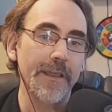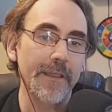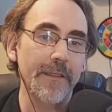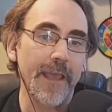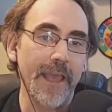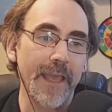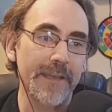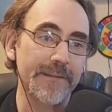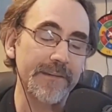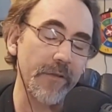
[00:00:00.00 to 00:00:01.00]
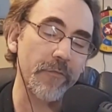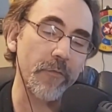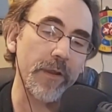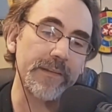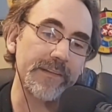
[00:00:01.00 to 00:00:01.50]
And civil
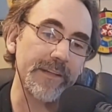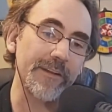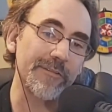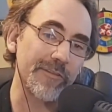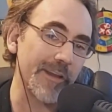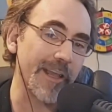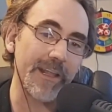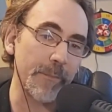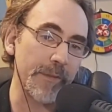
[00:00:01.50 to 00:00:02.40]
rights leaders, they're not going to